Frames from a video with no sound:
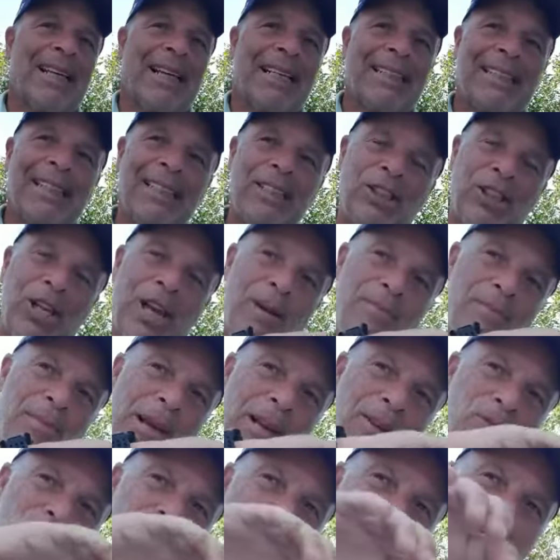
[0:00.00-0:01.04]
I see John
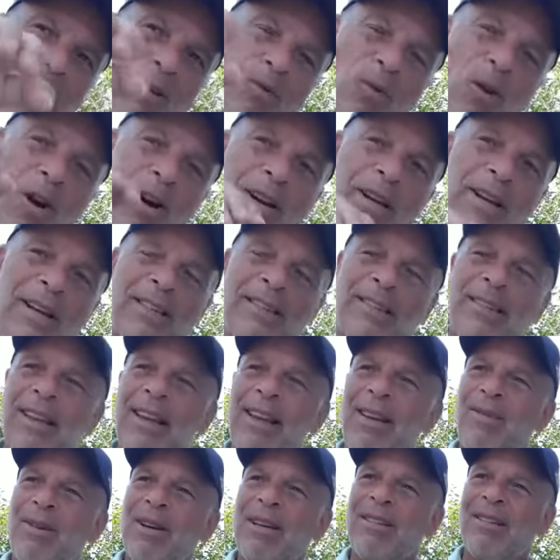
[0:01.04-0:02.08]
Bon Jovi walking. I
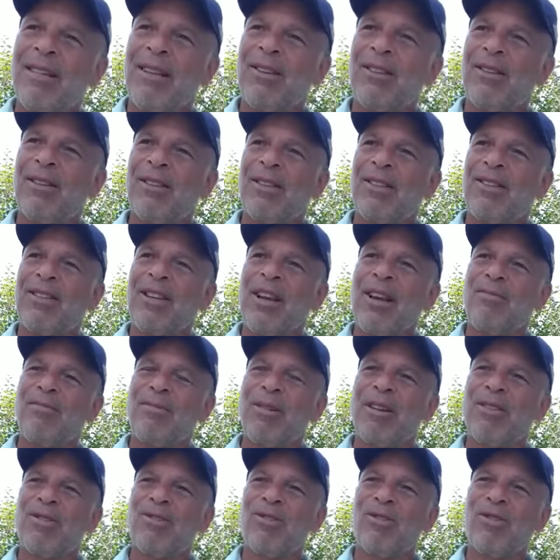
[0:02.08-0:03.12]
say, hey, I want to say hello to
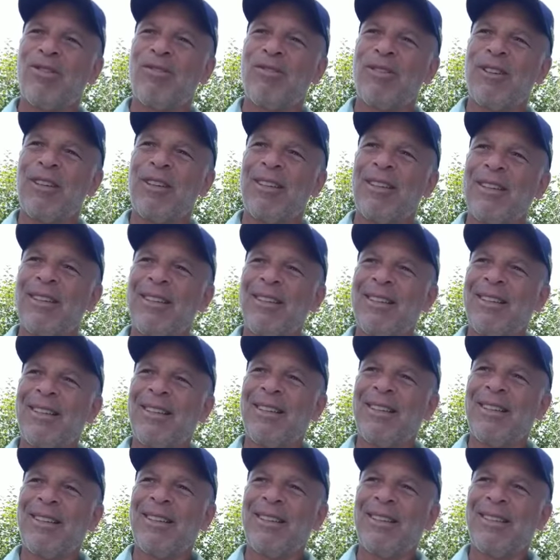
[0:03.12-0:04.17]
John Bon Jovi.
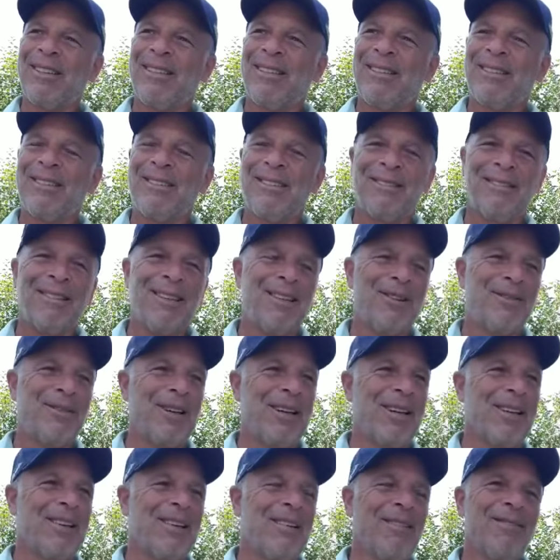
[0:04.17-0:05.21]
Right
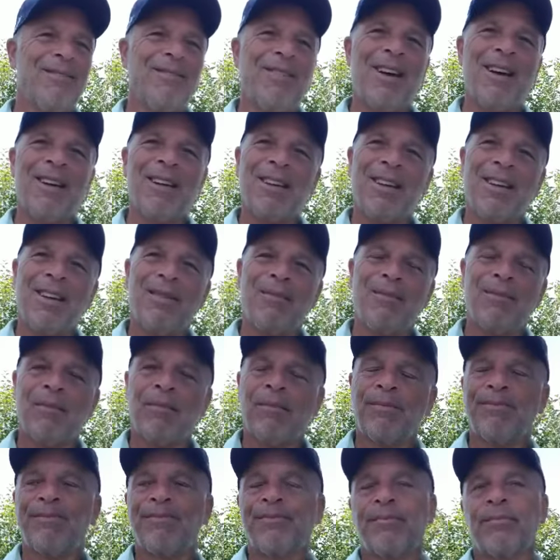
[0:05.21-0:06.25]
away, fuck him.
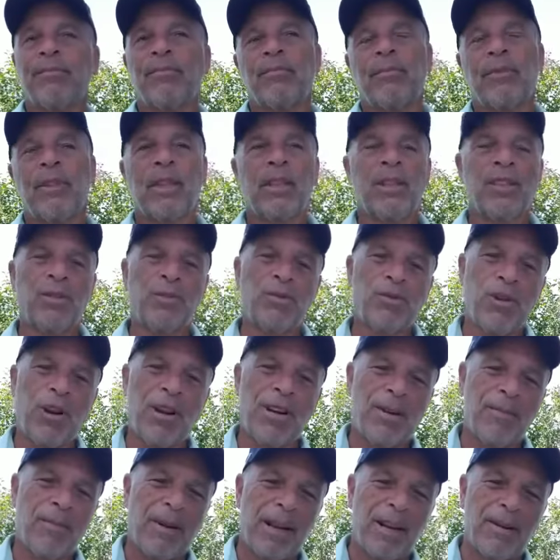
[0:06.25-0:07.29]
Because he was
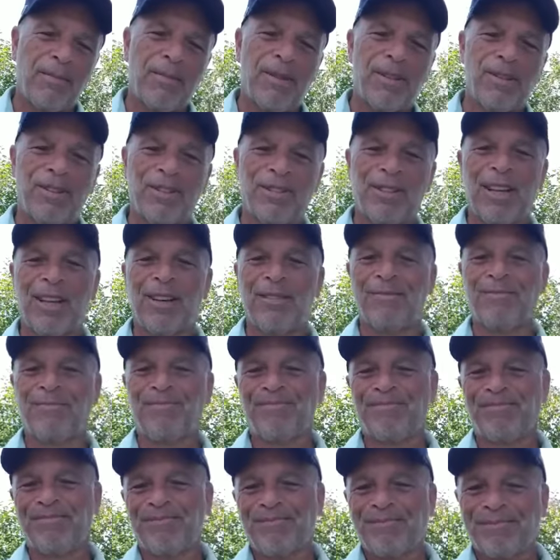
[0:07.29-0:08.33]
trying to buy the Bills then.
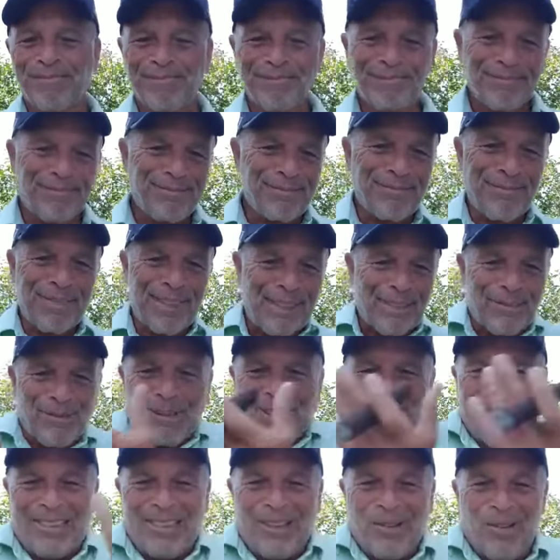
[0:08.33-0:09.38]
I
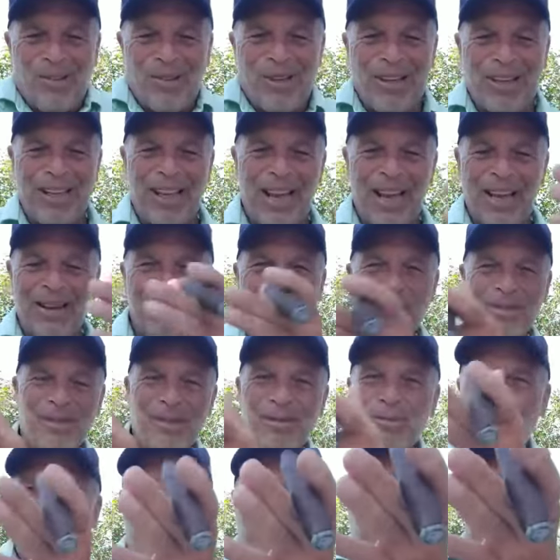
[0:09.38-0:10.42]
don't say hello to the guy. was,
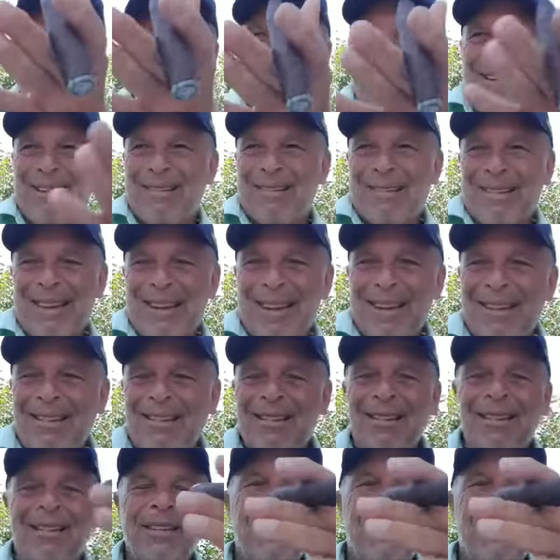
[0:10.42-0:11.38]
he was right there. I say.